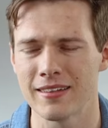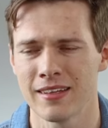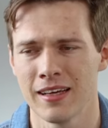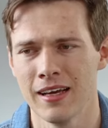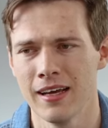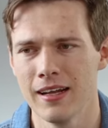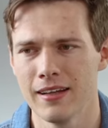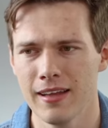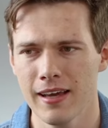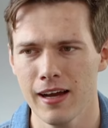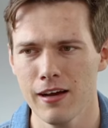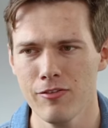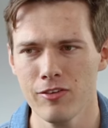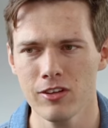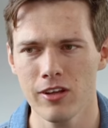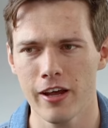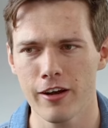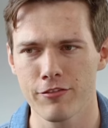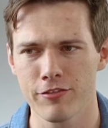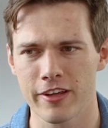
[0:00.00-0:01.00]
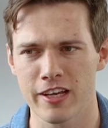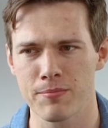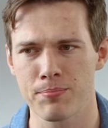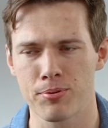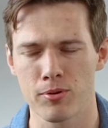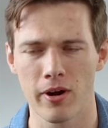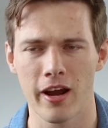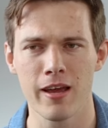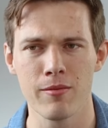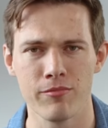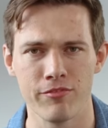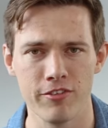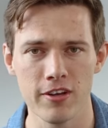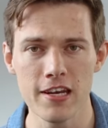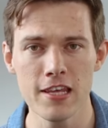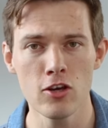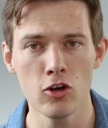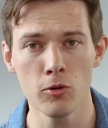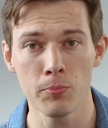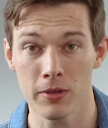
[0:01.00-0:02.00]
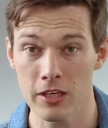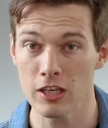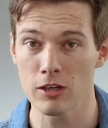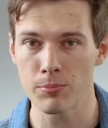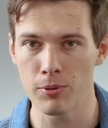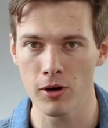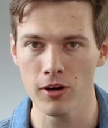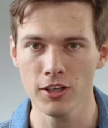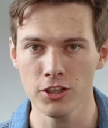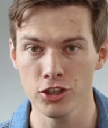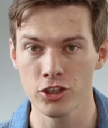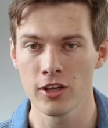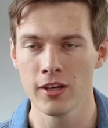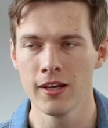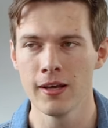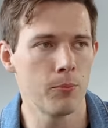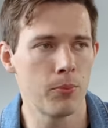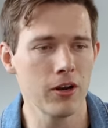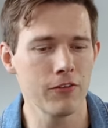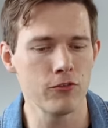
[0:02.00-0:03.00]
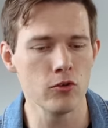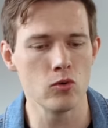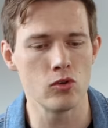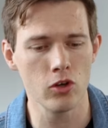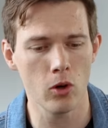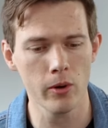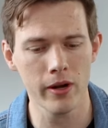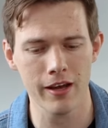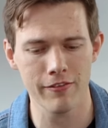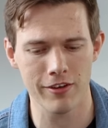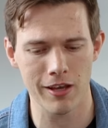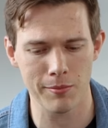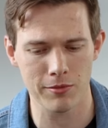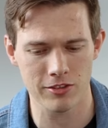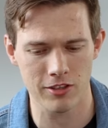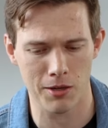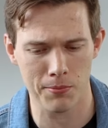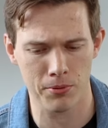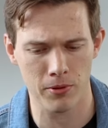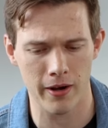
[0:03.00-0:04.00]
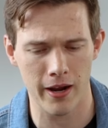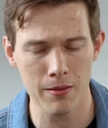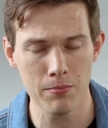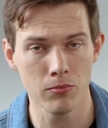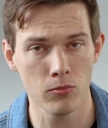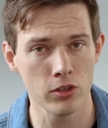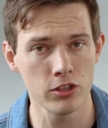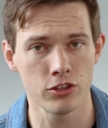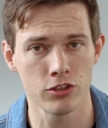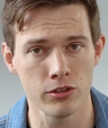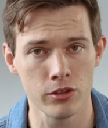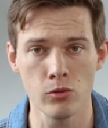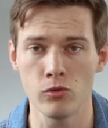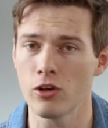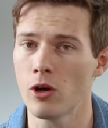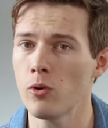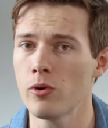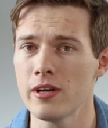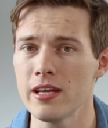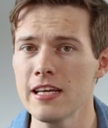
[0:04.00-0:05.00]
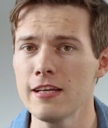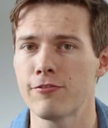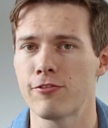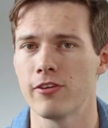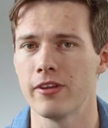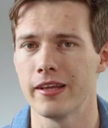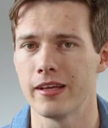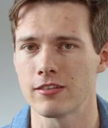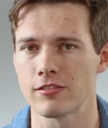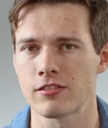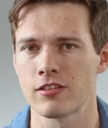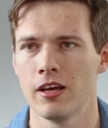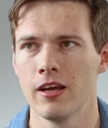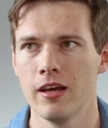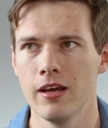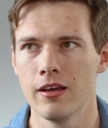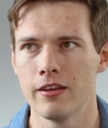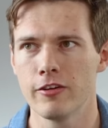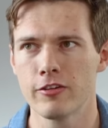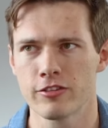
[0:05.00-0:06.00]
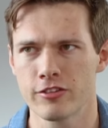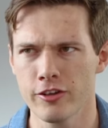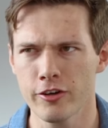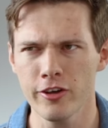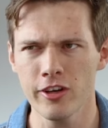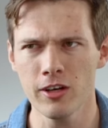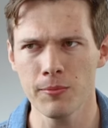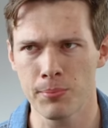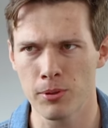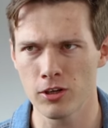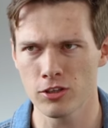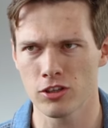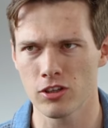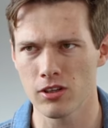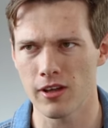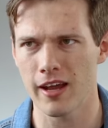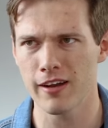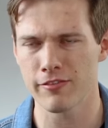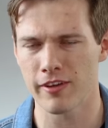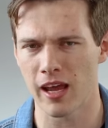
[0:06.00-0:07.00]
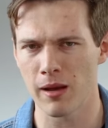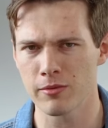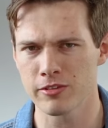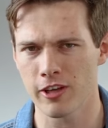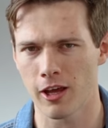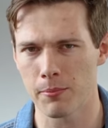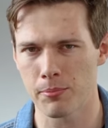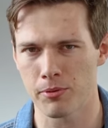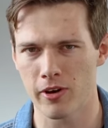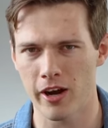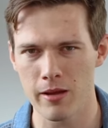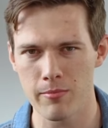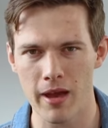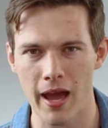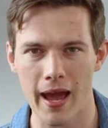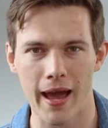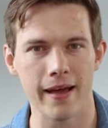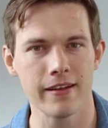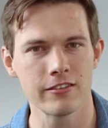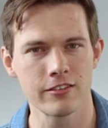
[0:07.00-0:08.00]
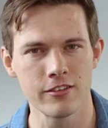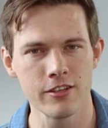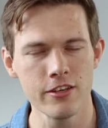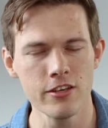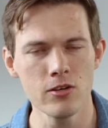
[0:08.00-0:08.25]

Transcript: that they have a lot of like Prime Video being pushed, but if you don't have Amazon Prime, which you don't need for this, they're still gonna push a lot of Amazon Prime ads to